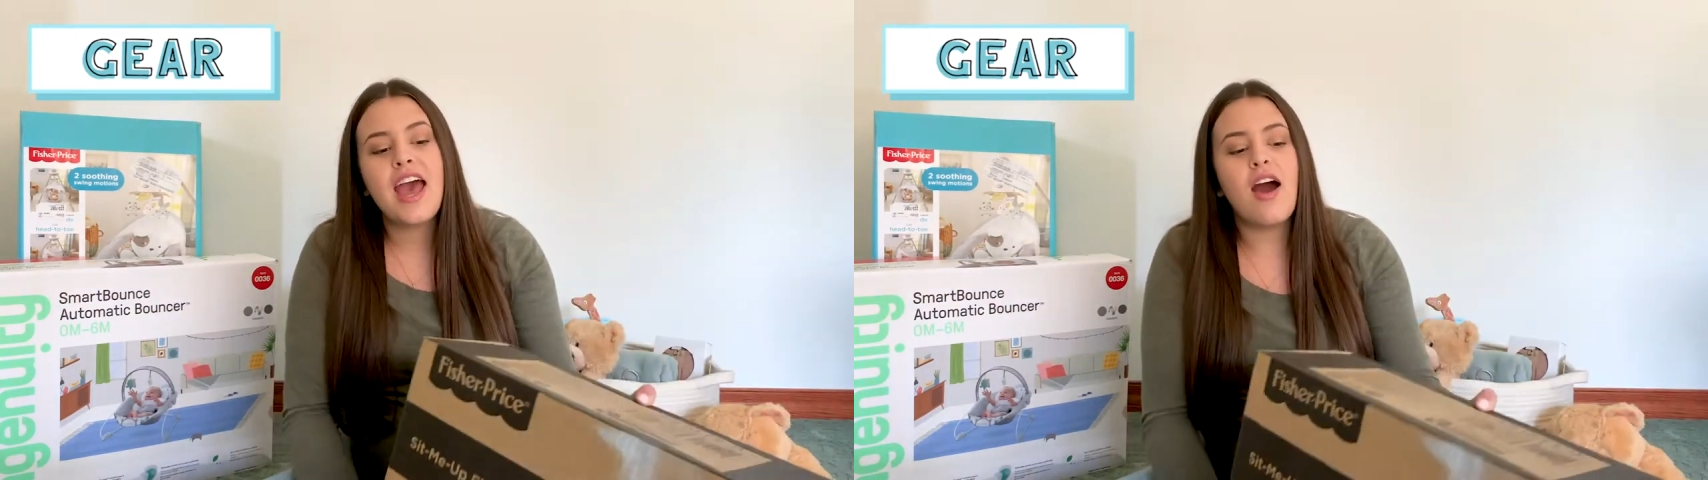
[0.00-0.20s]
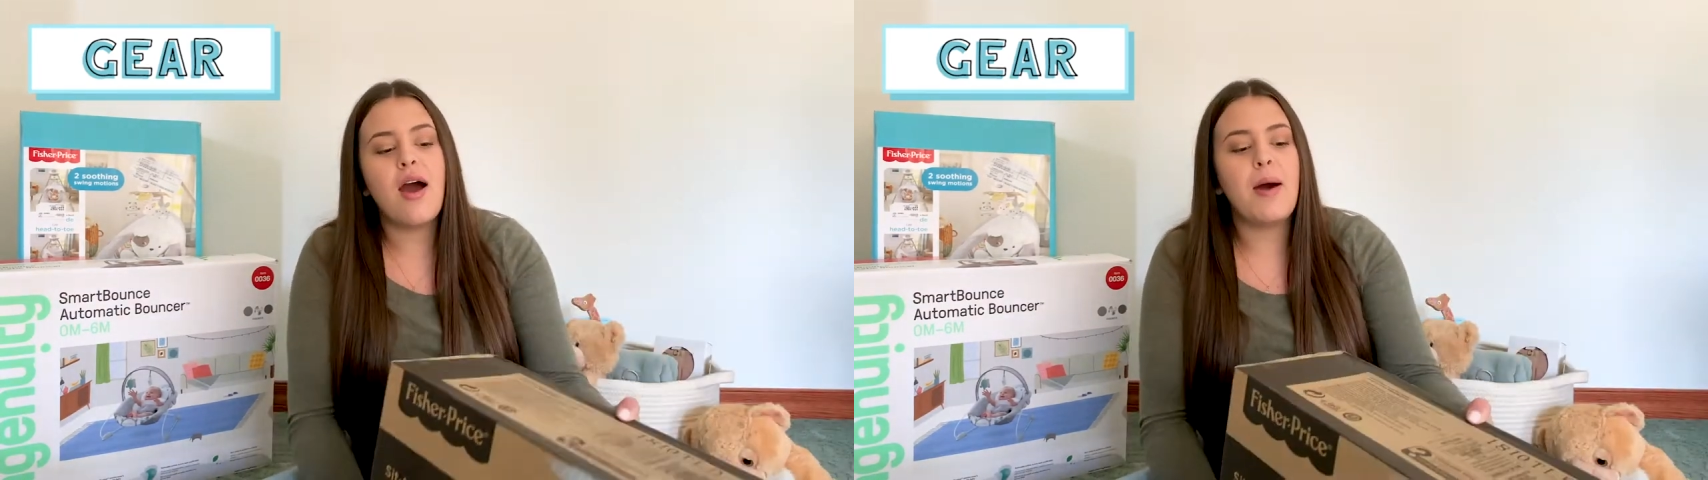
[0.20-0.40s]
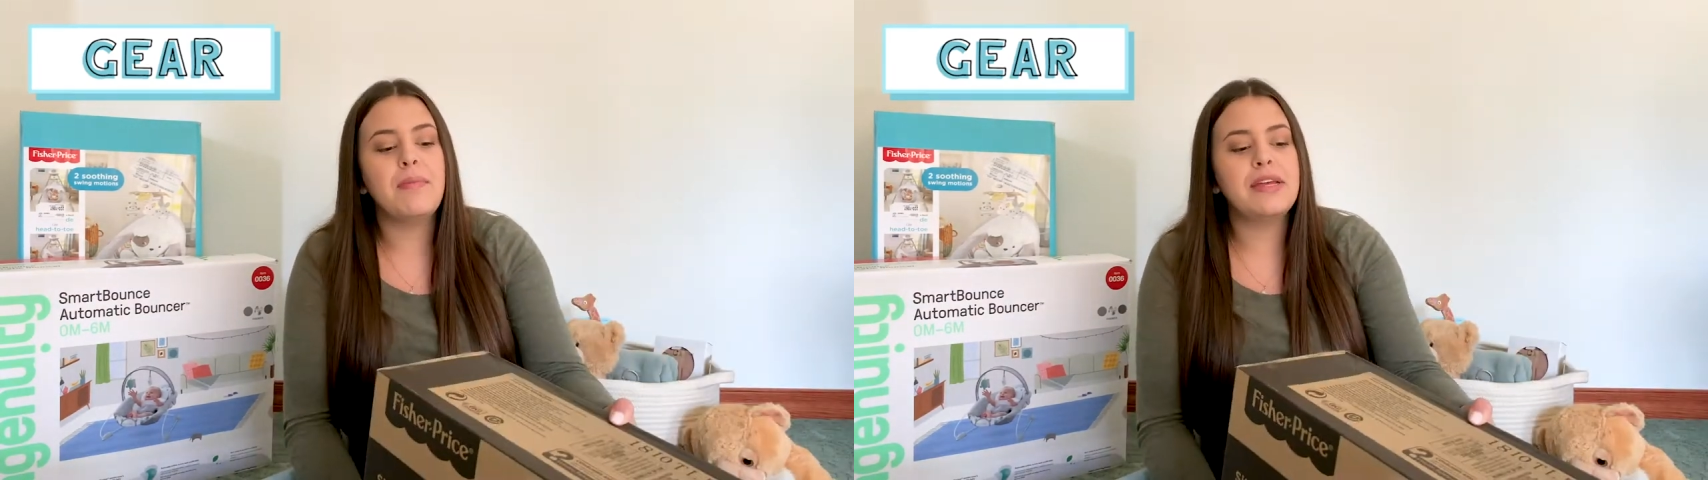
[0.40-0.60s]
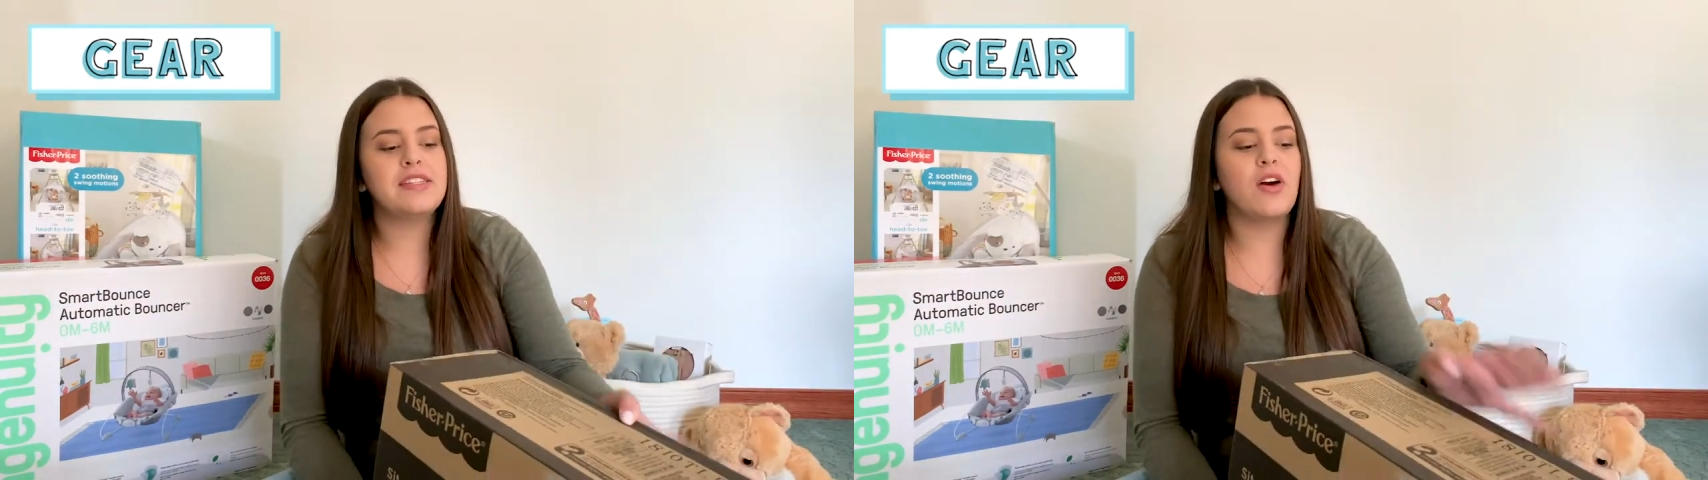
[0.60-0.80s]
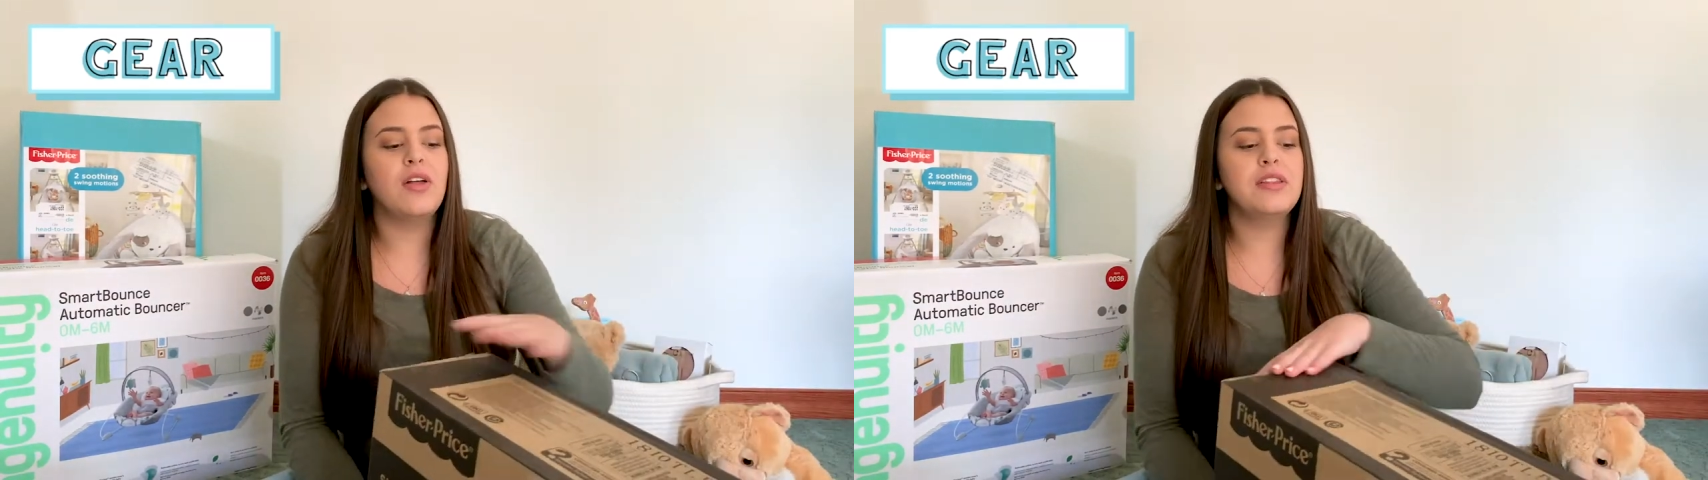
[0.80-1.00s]
Um, it's
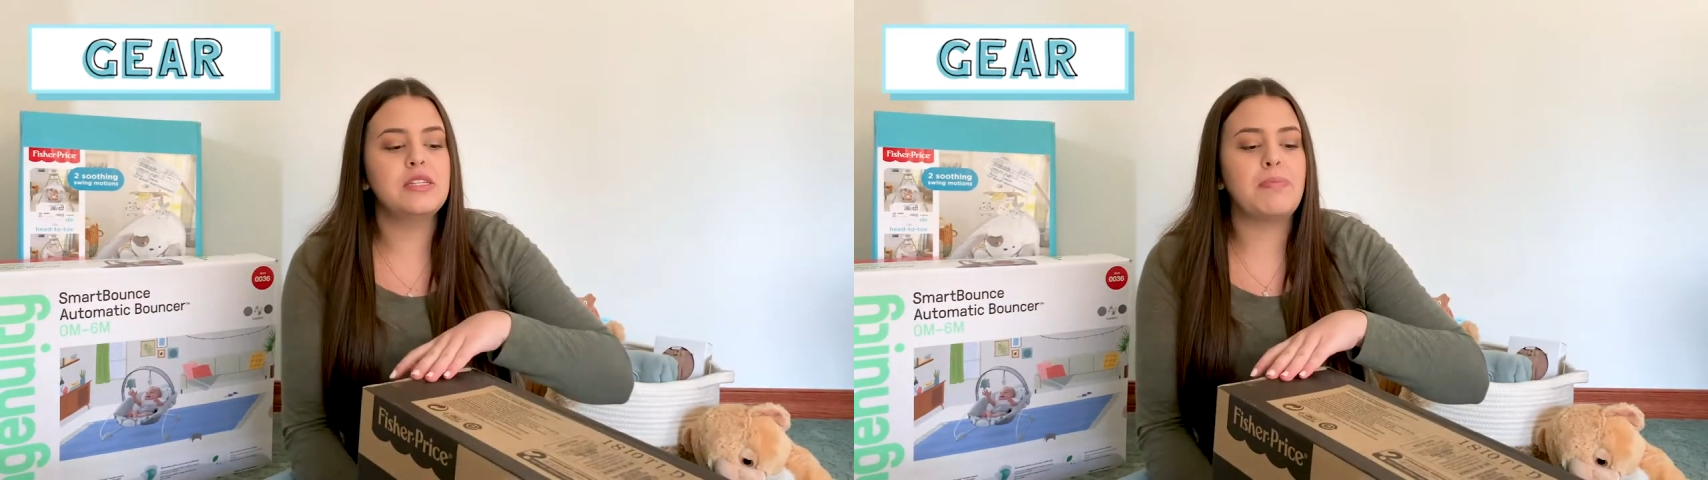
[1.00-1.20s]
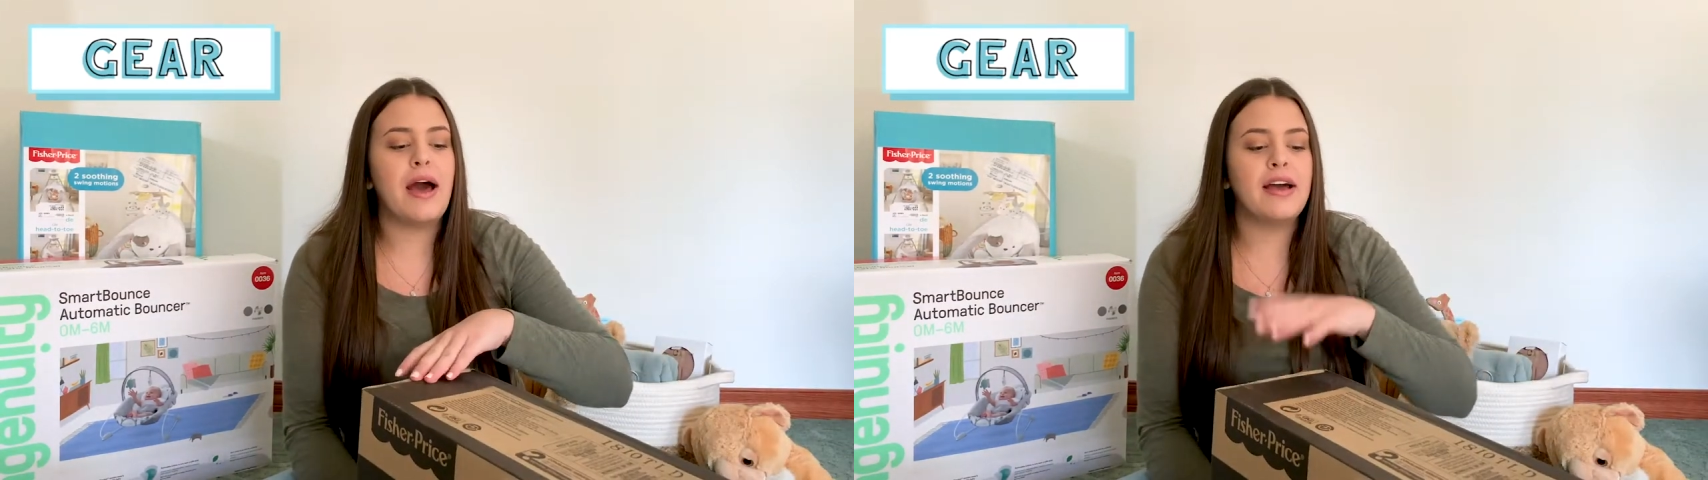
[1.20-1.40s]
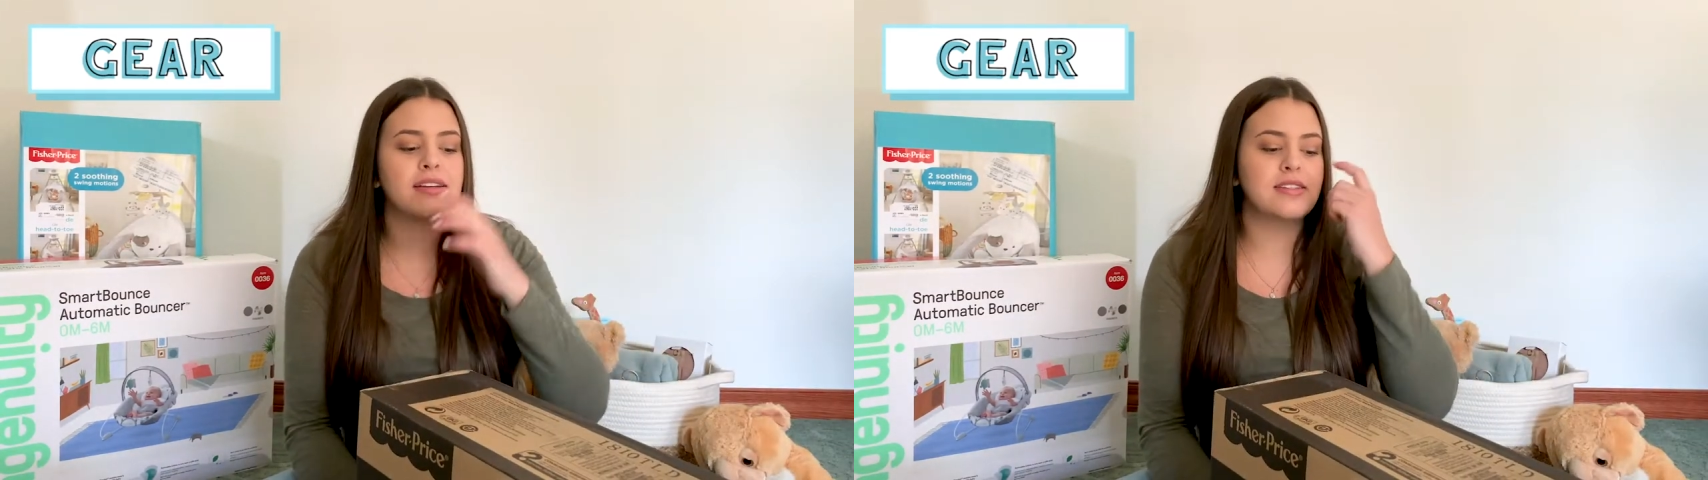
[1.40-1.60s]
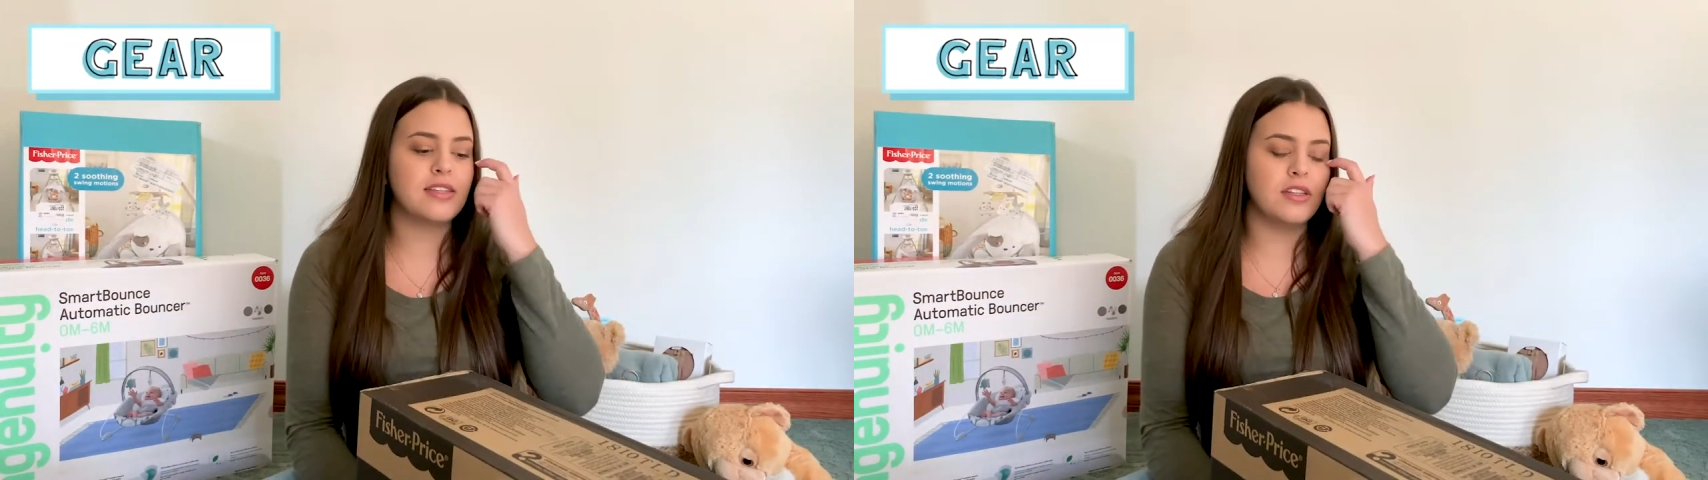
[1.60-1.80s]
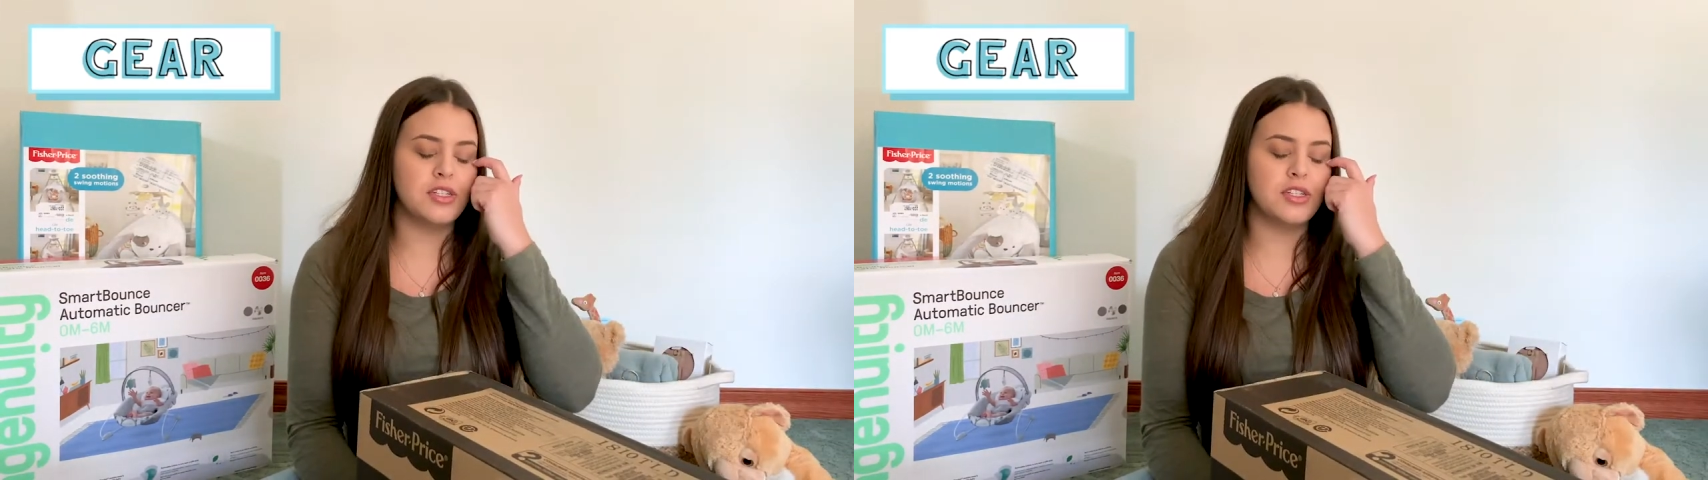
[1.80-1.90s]
all in this box and